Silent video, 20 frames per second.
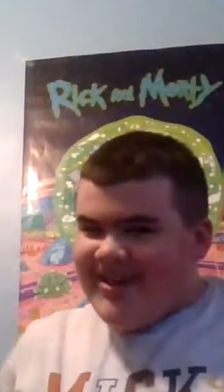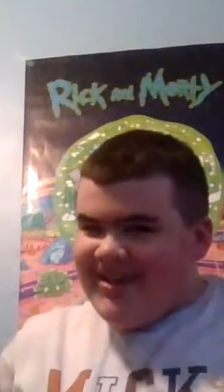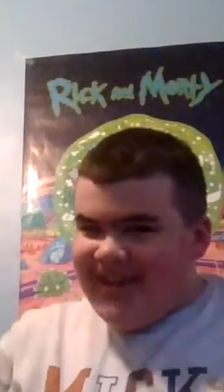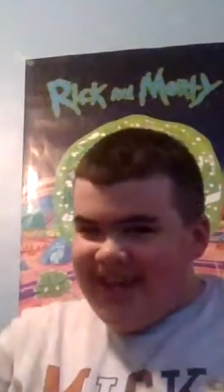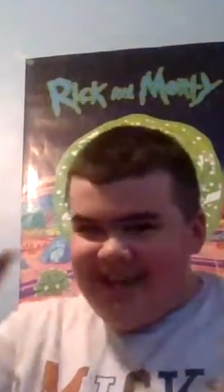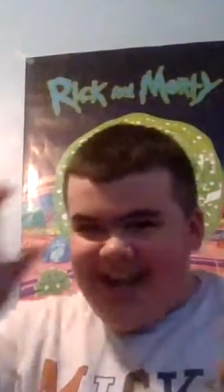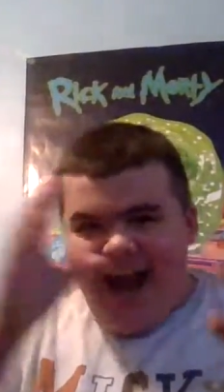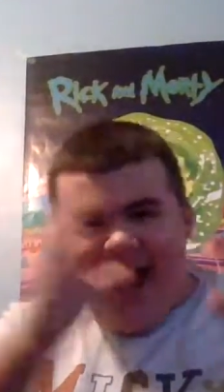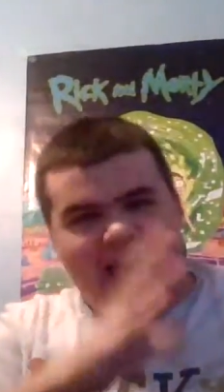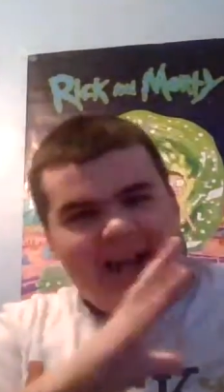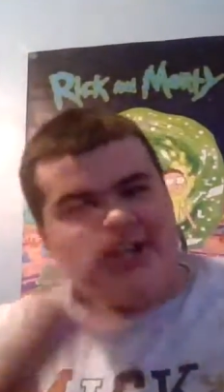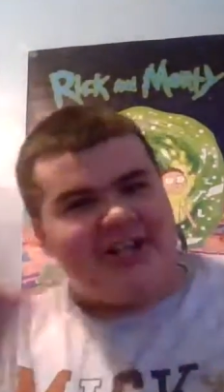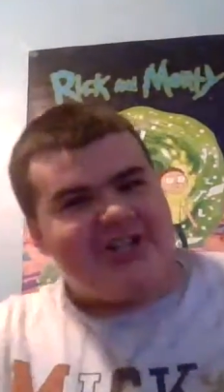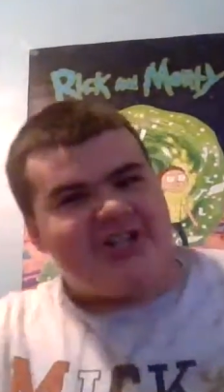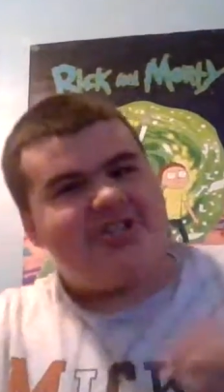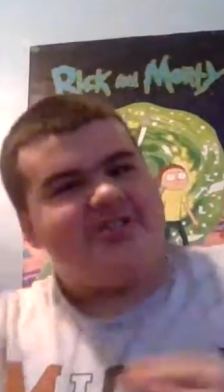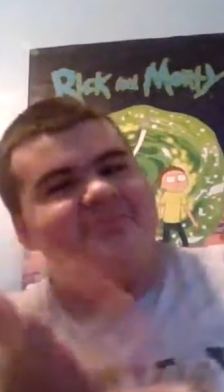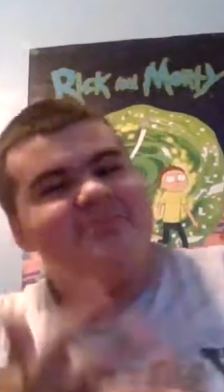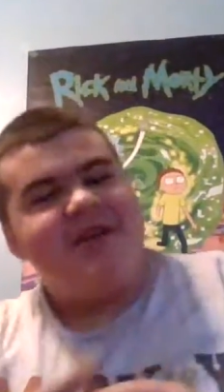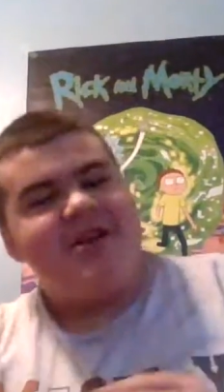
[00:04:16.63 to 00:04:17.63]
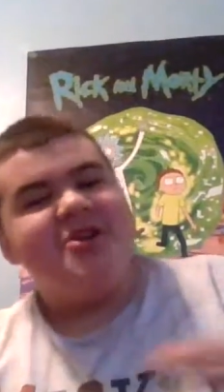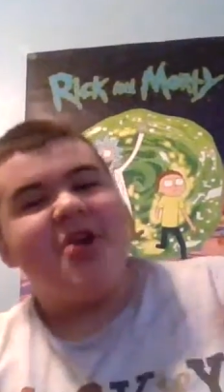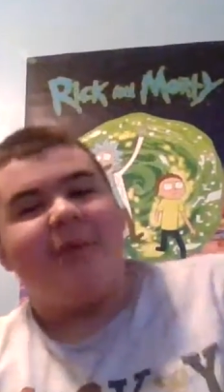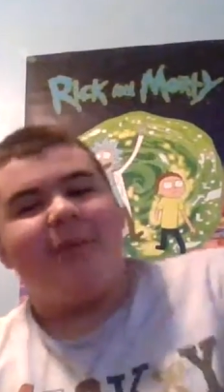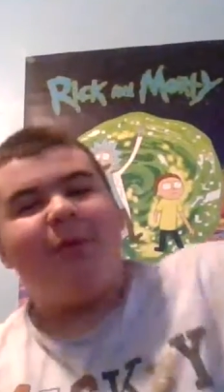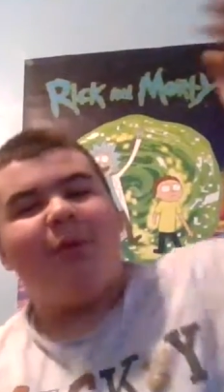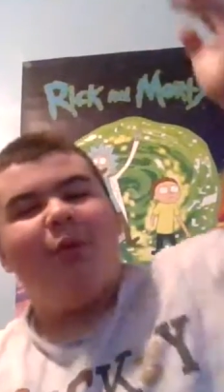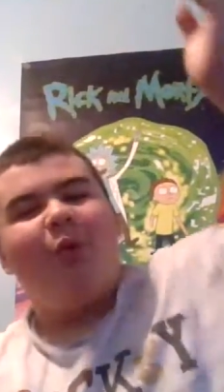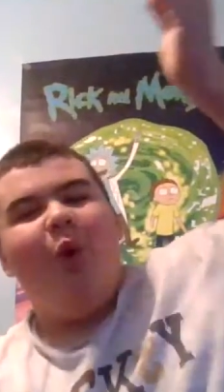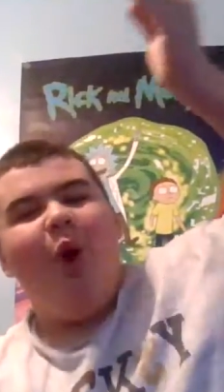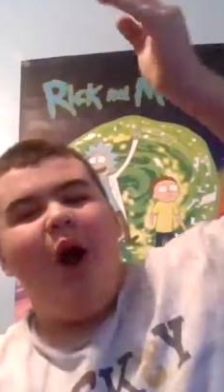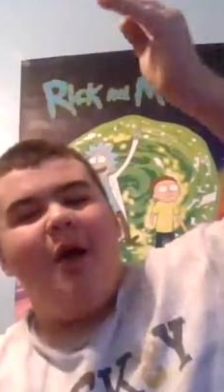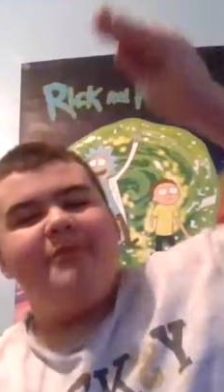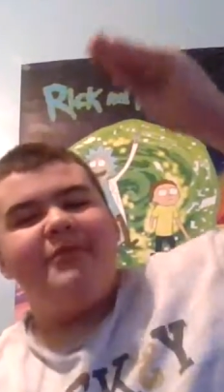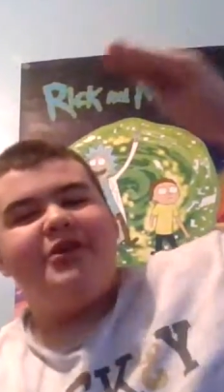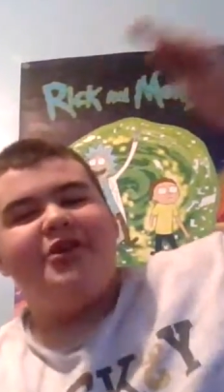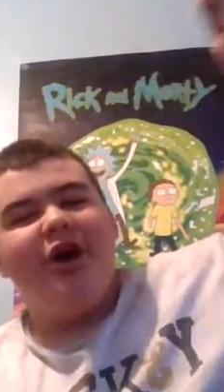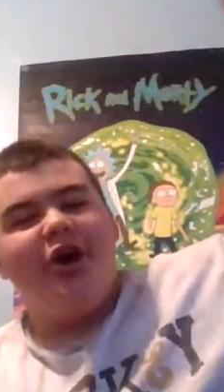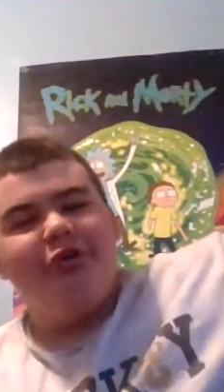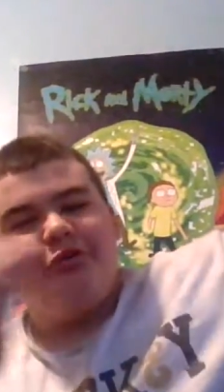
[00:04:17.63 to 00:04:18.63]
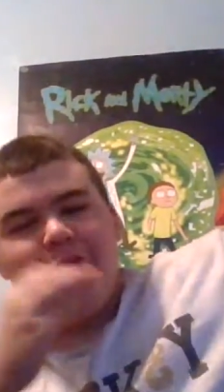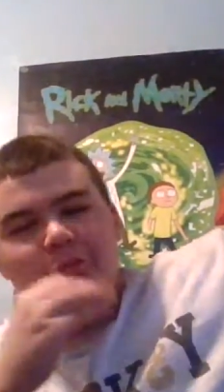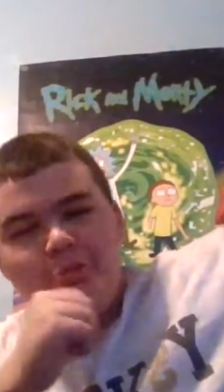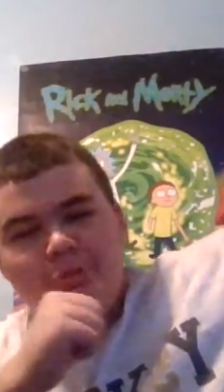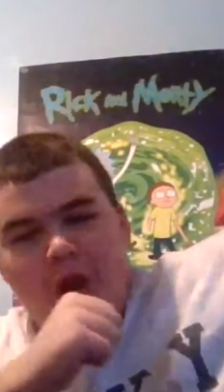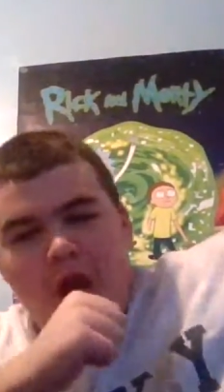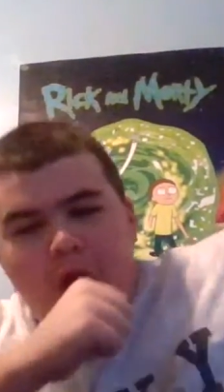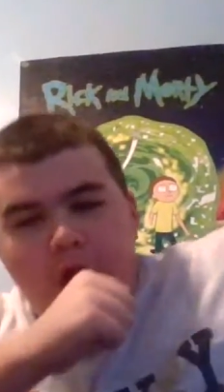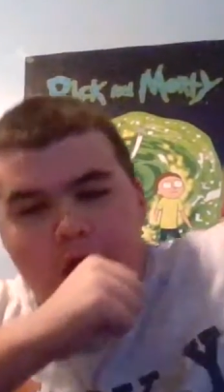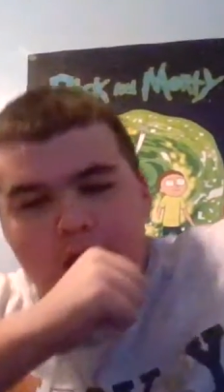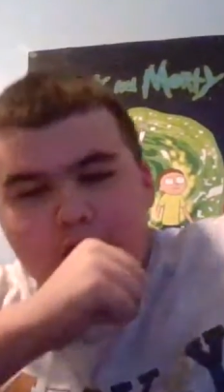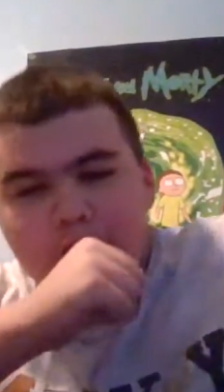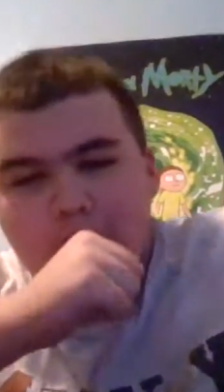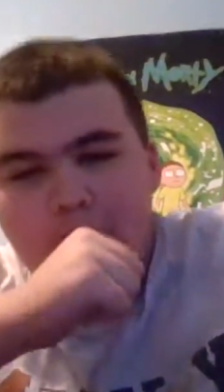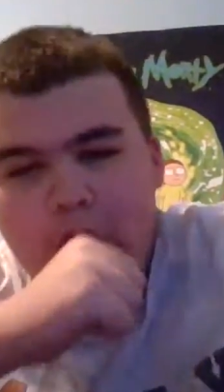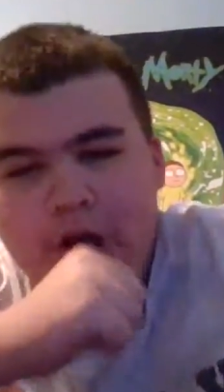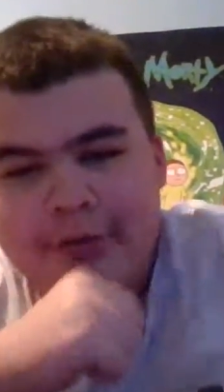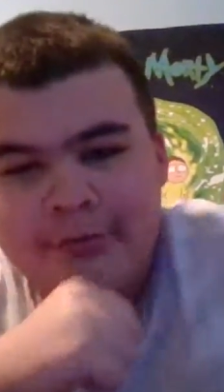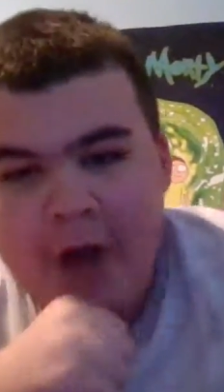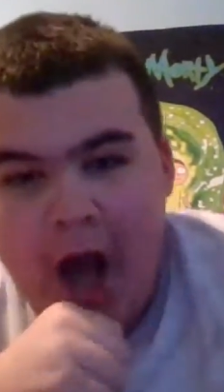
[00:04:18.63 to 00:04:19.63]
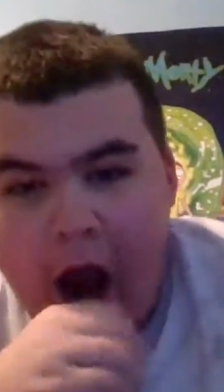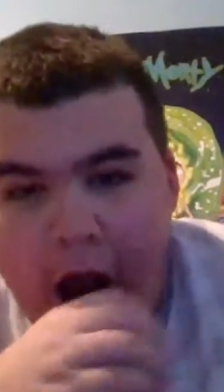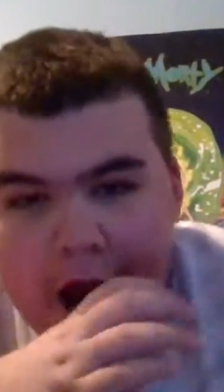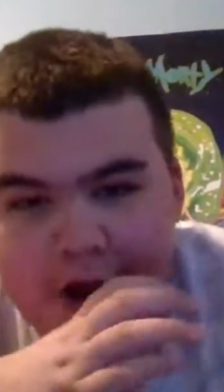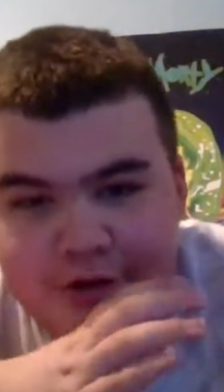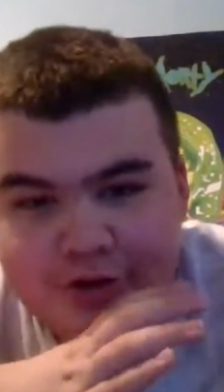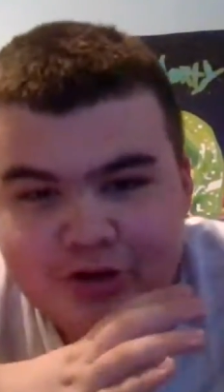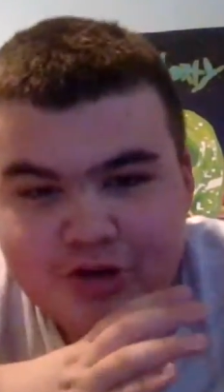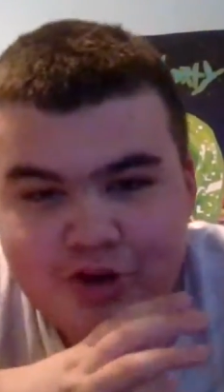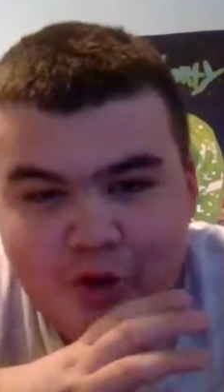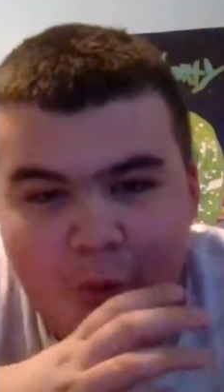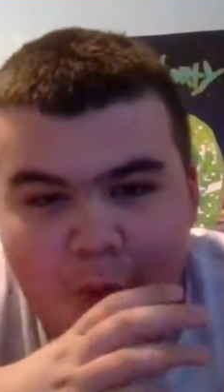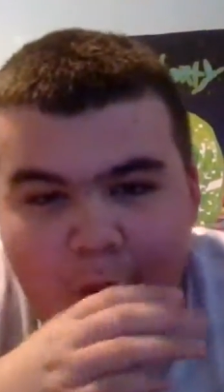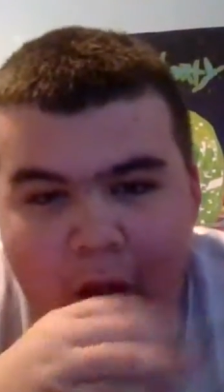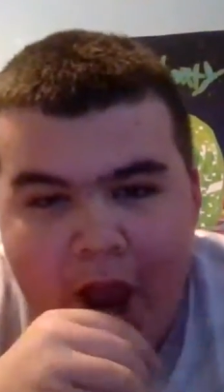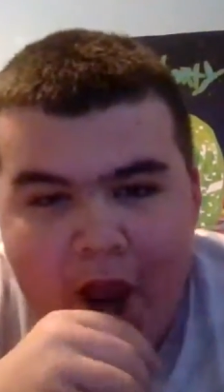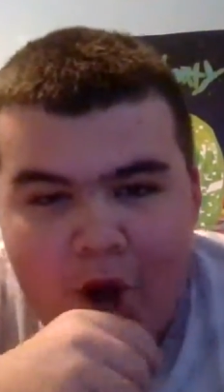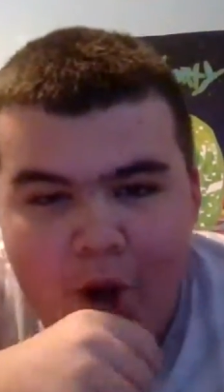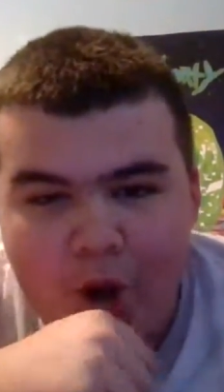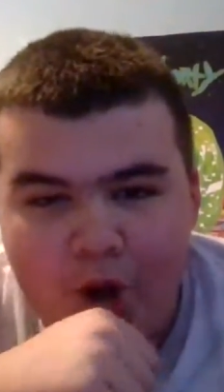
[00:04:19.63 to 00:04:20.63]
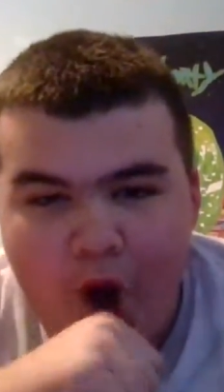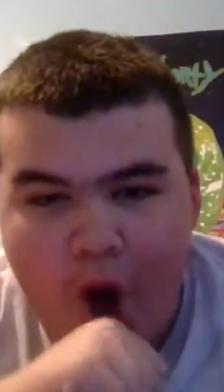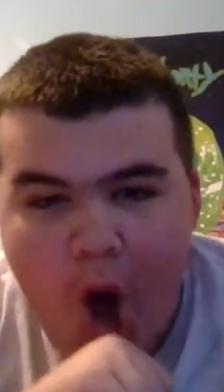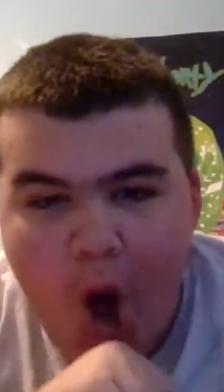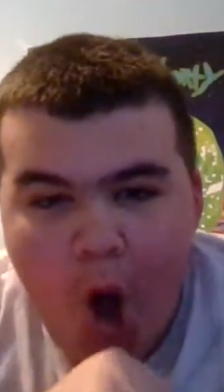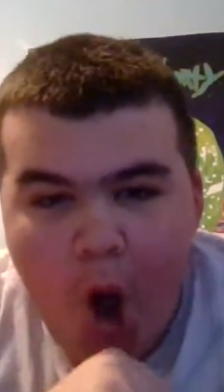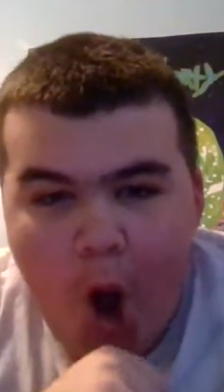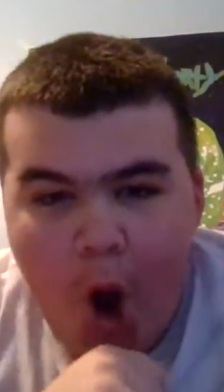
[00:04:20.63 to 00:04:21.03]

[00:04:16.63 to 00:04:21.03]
Like, I could just be number one because, hey, look, I sweared.